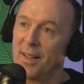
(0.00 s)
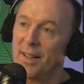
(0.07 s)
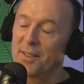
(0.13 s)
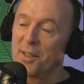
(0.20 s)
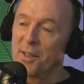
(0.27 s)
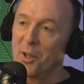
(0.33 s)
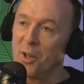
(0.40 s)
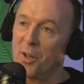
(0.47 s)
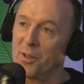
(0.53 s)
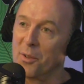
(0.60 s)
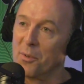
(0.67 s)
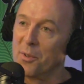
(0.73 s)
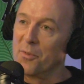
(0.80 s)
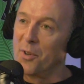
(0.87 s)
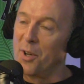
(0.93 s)
seen a lot
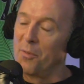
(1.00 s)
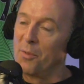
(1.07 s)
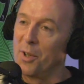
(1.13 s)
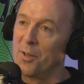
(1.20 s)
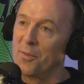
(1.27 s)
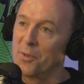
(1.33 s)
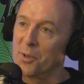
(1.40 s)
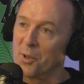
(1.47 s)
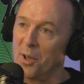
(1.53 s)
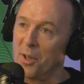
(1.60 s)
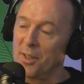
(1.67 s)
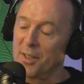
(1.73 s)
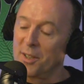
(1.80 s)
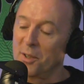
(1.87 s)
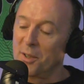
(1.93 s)
you were involved with Longford
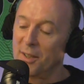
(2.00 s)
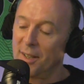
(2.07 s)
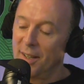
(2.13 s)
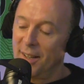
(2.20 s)
College.